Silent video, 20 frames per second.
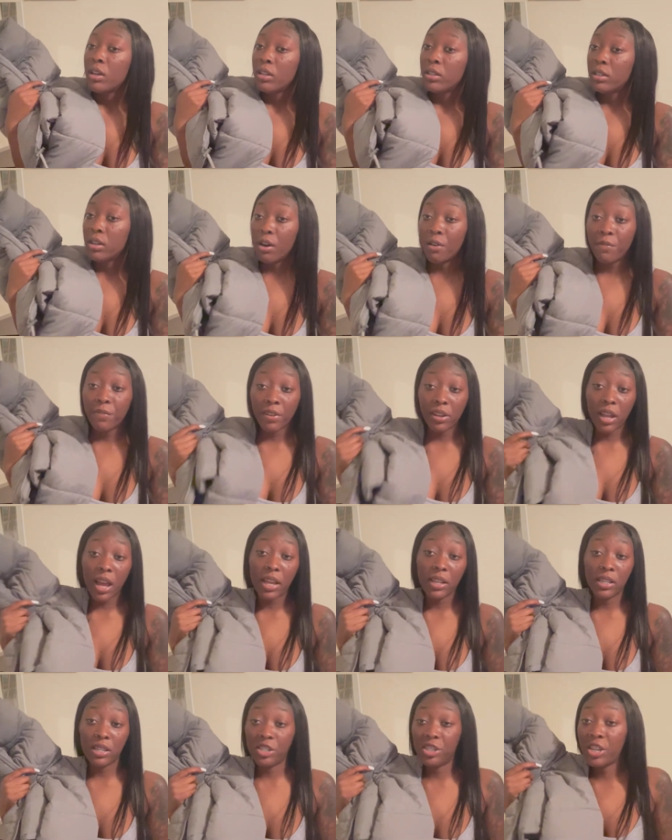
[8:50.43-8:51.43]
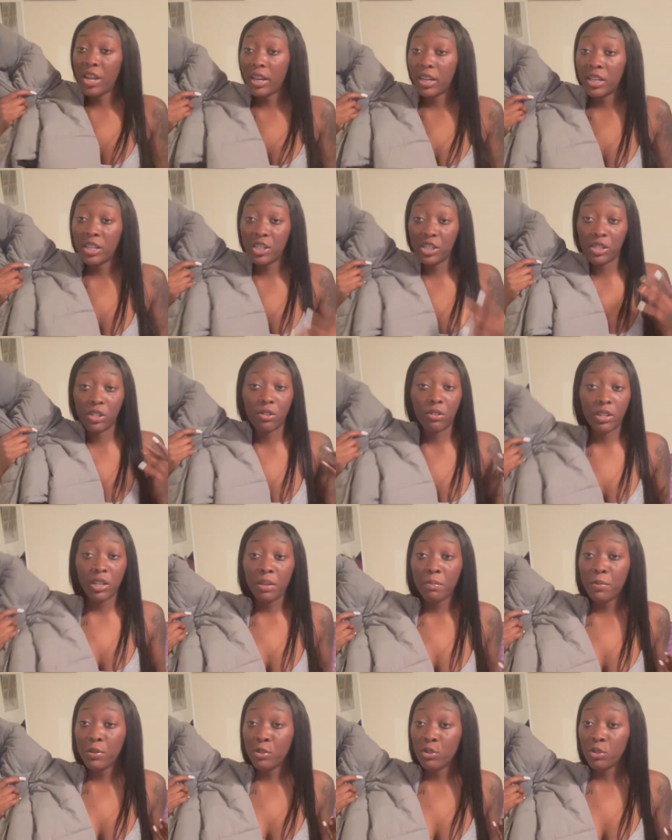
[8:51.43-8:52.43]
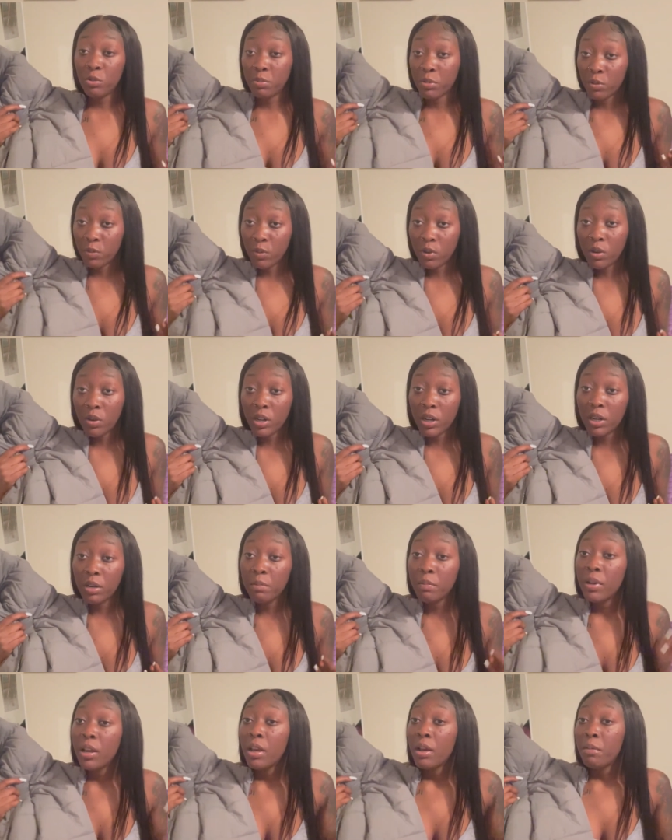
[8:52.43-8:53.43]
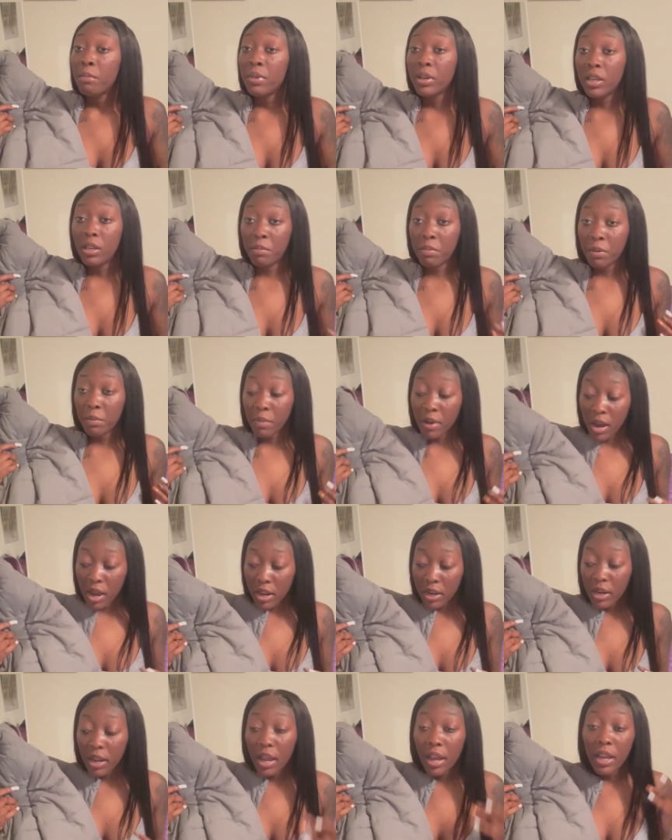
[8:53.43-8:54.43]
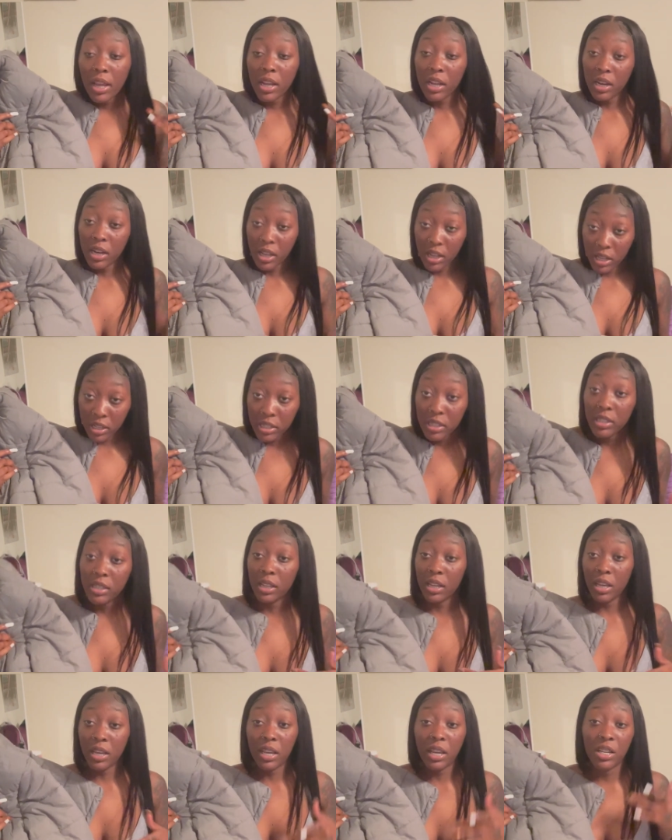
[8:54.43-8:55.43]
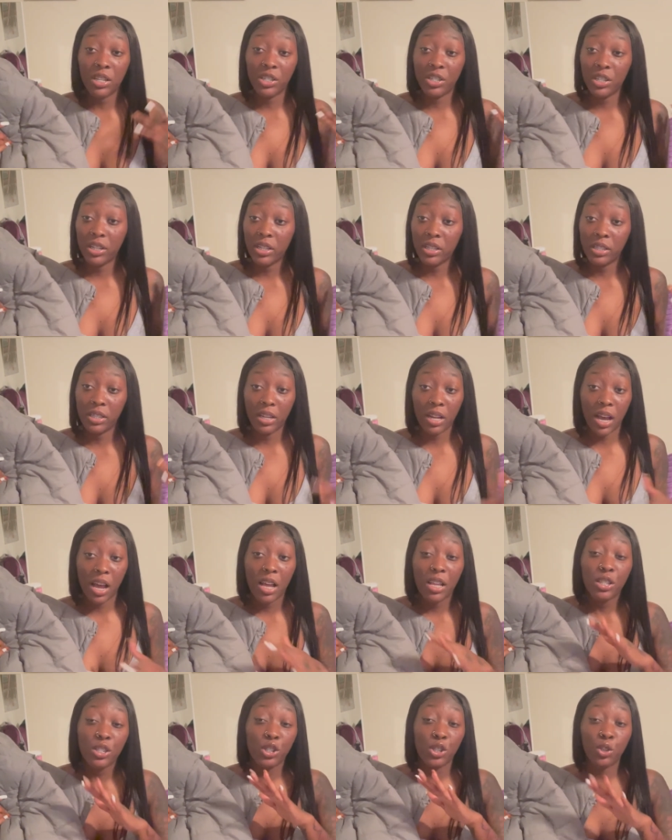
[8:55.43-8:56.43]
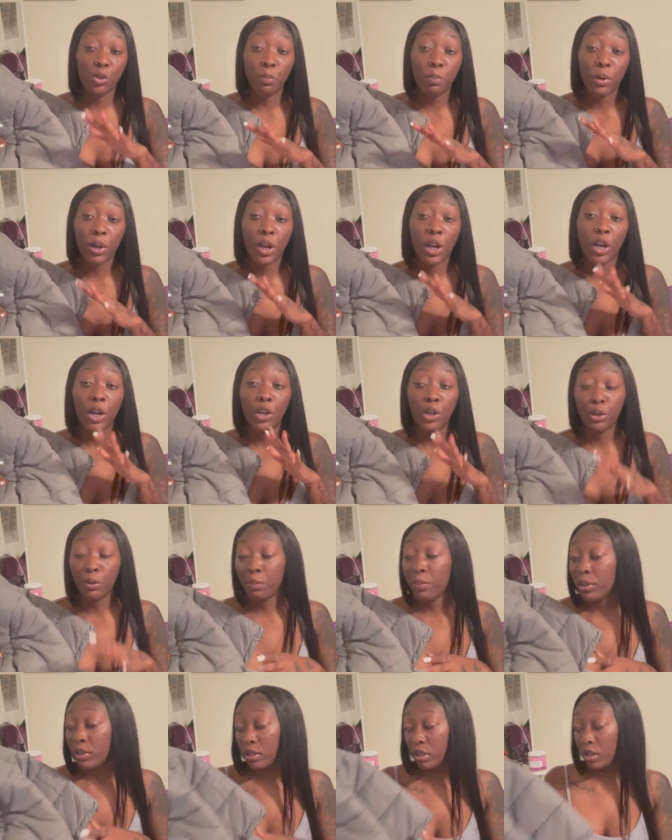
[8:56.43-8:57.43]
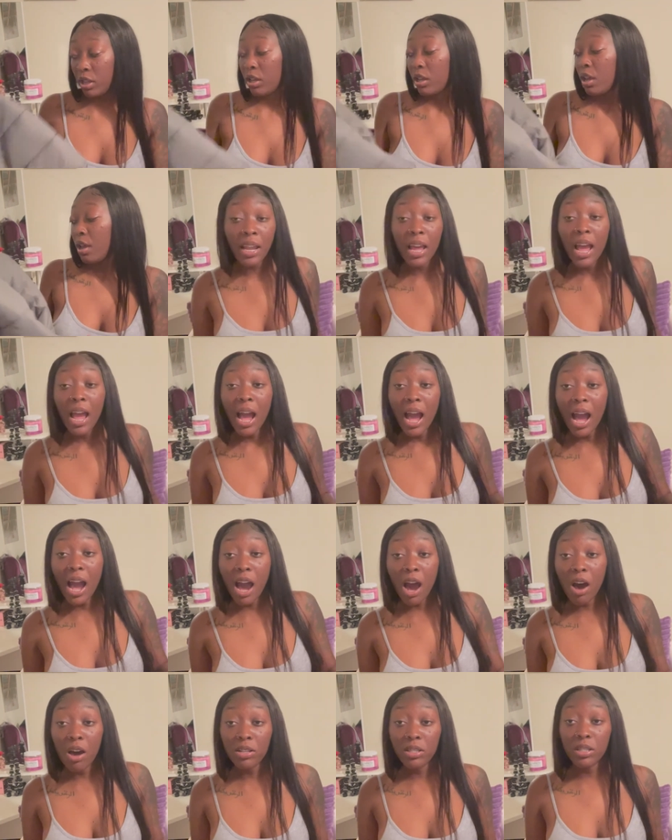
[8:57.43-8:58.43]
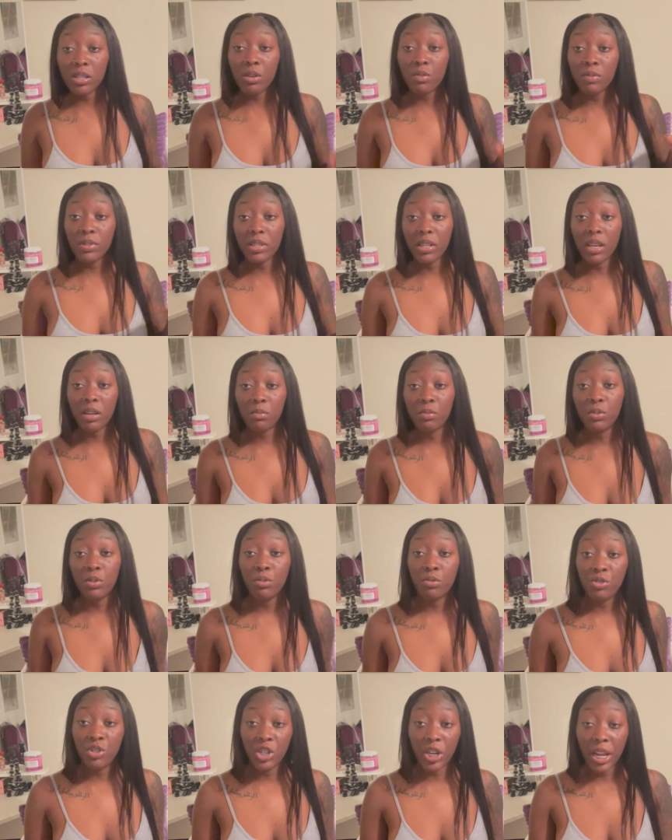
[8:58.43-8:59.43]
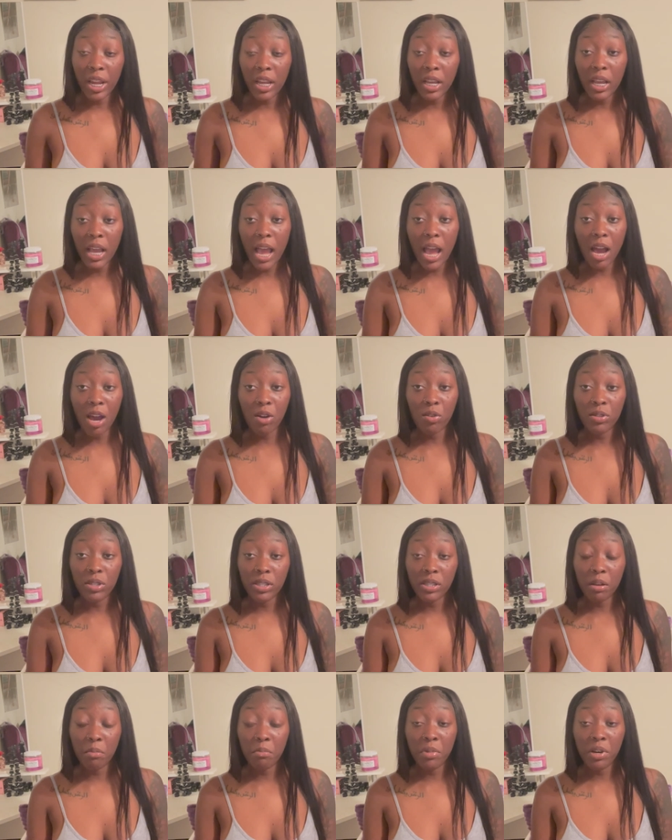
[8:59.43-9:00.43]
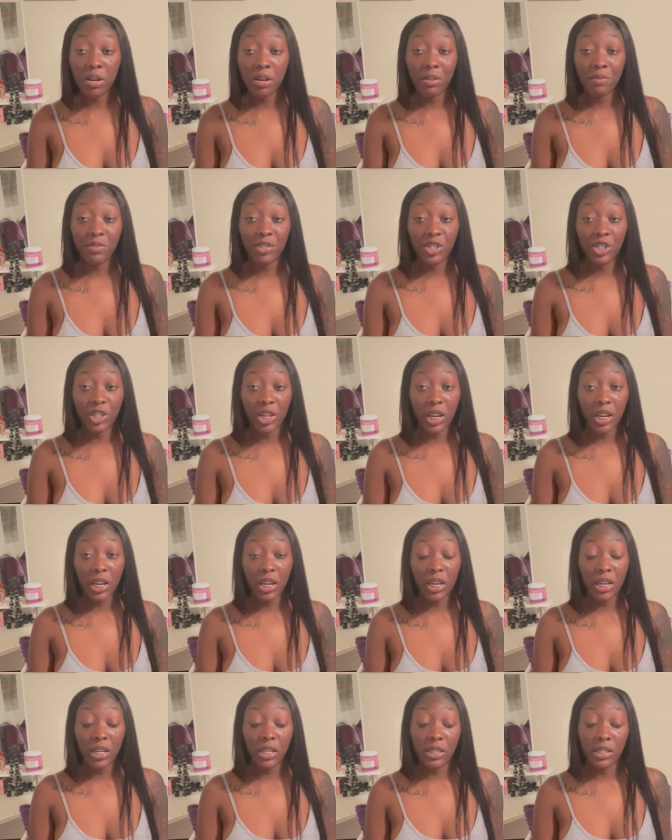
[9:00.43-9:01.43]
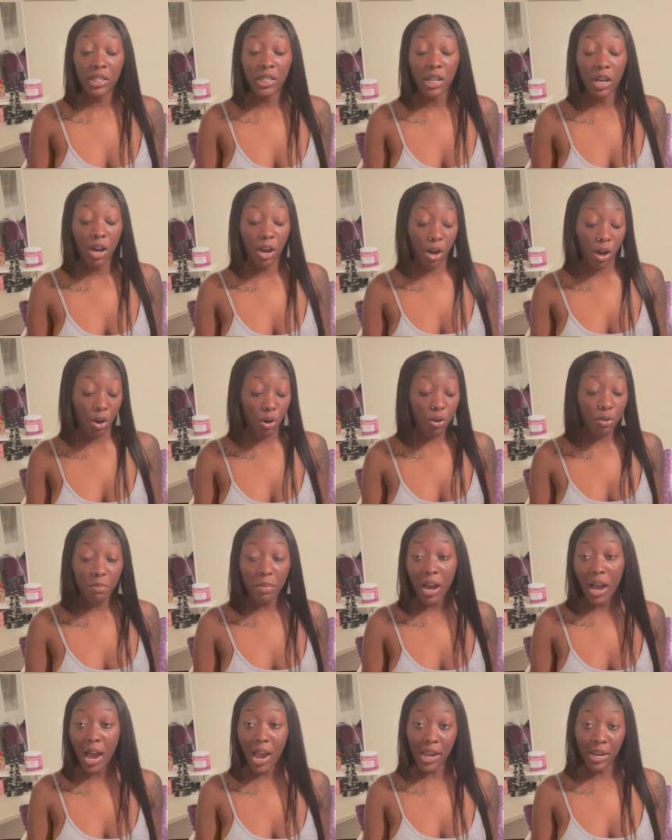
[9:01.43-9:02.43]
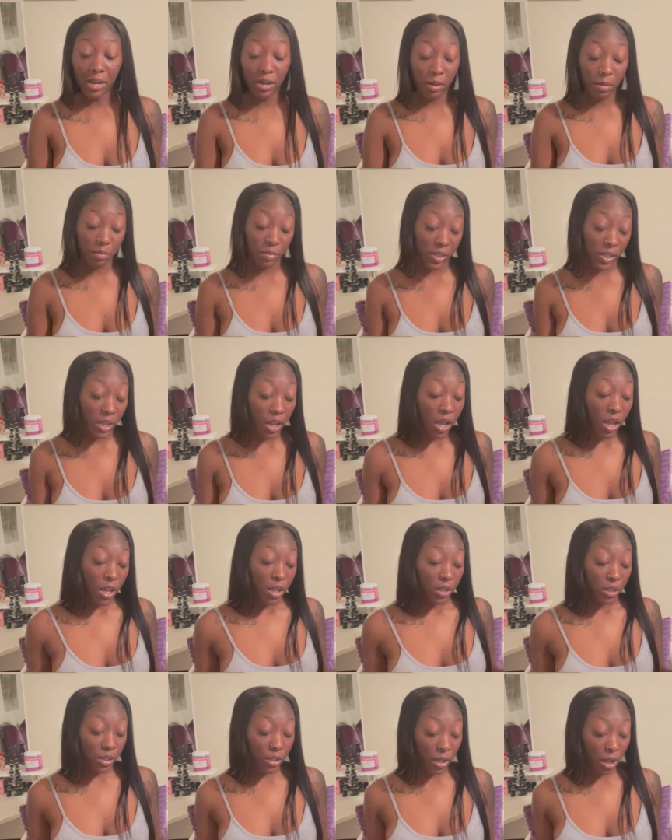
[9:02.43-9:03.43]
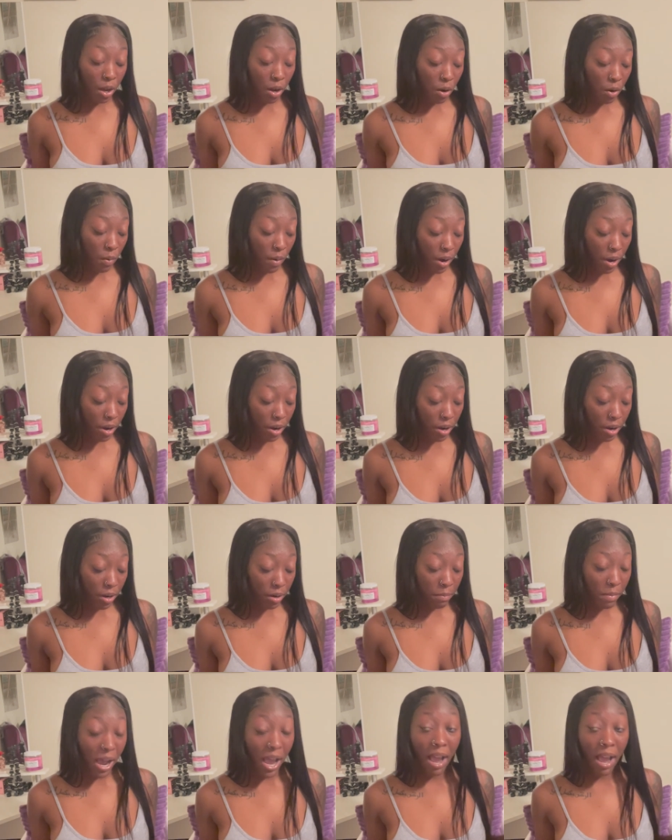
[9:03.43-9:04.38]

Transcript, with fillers: don't feel like this jacket just gonna keep you super warm, but keep in mind that it is thick. It's just not super duper thick. I also was able to check out some of Shein's home items. So um I